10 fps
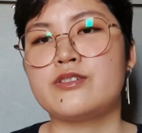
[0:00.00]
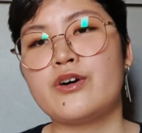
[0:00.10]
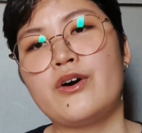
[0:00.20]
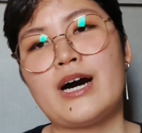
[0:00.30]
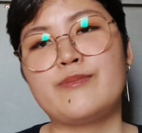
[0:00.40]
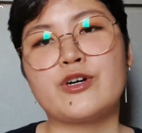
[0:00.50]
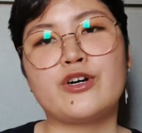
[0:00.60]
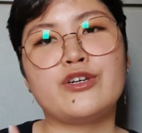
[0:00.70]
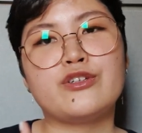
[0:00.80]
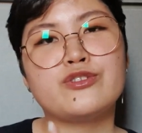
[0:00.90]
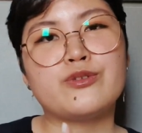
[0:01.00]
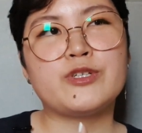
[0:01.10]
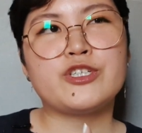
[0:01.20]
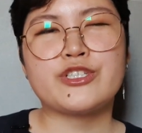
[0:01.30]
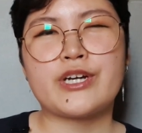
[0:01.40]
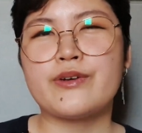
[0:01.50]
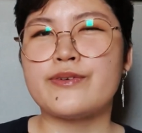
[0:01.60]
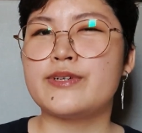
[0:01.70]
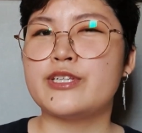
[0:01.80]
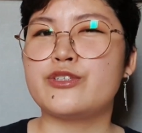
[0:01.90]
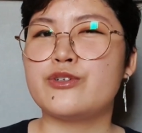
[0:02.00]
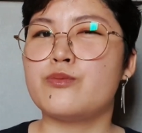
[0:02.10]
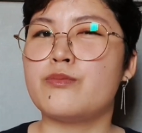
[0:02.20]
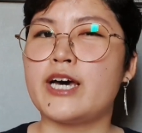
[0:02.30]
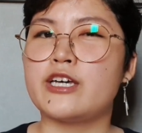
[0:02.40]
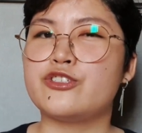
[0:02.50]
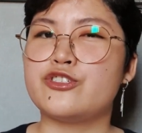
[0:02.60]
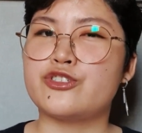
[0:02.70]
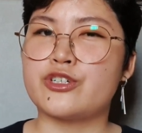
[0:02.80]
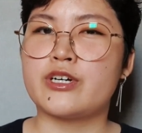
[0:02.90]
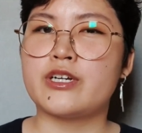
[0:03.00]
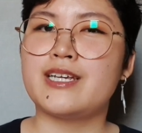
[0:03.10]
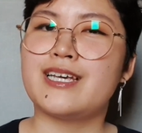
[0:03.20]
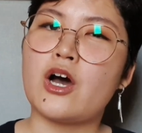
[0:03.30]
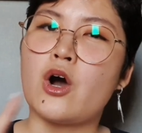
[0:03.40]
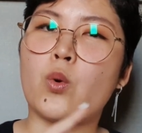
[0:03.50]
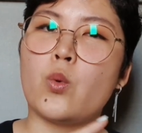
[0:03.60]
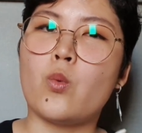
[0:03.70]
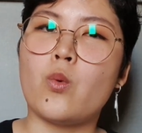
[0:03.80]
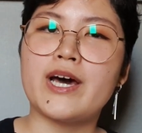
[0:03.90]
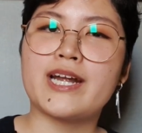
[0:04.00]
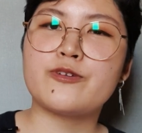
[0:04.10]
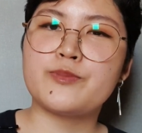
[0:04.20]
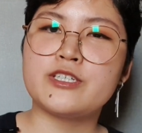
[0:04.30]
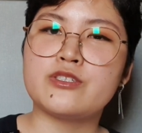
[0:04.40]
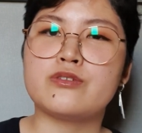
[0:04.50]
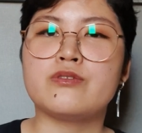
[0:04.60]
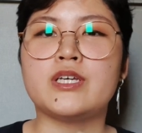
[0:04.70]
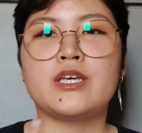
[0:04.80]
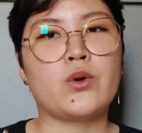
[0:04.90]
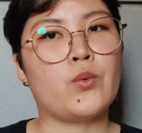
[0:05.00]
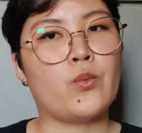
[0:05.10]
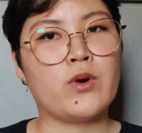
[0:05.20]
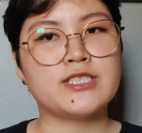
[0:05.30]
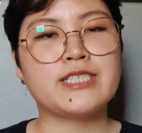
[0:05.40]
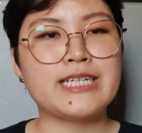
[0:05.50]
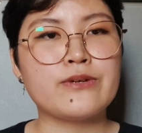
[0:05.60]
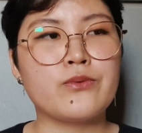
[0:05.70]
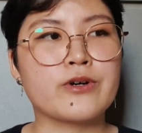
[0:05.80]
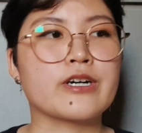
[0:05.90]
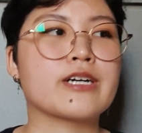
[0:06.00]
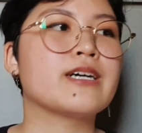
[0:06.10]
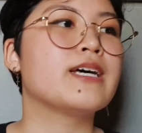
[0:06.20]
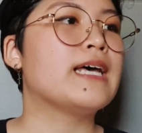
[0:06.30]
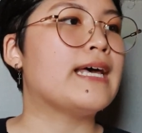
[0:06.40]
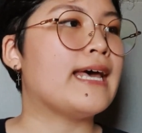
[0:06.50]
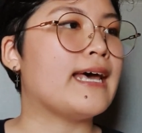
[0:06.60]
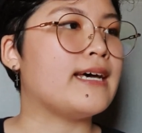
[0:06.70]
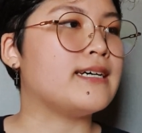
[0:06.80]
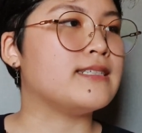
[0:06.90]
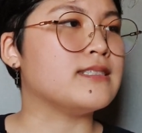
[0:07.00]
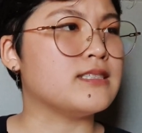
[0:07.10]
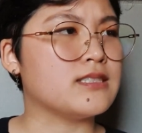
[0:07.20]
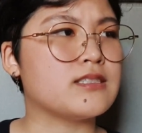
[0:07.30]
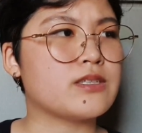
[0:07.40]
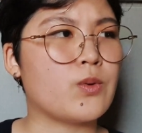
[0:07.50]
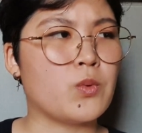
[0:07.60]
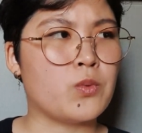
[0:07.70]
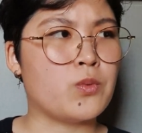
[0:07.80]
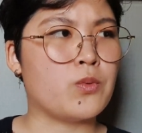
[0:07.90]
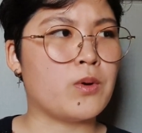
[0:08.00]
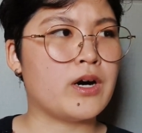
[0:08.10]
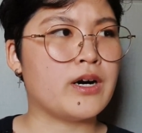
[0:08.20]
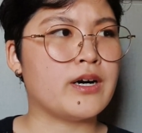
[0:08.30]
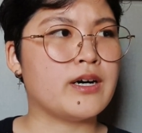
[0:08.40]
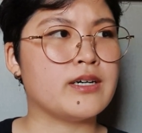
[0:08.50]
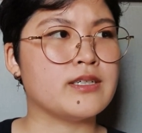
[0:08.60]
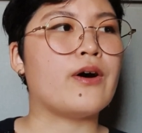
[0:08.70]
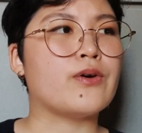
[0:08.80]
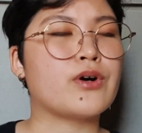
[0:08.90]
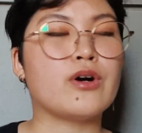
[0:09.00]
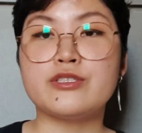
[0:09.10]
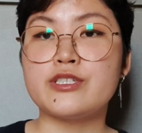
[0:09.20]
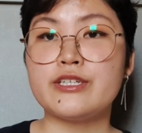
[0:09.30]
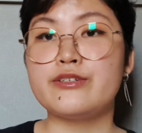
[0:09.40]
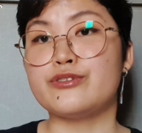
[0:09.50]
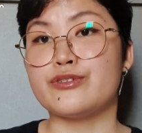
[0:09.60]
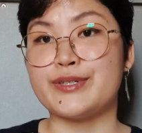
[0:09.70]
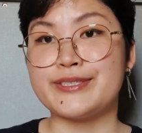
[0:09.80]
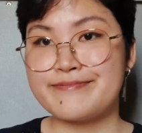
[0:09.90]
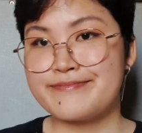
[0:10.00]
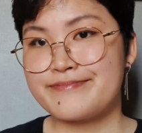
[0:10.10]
So I'm going to be sharing with you my journey on what I've been doing, what didn't work, and what I'll continue doing.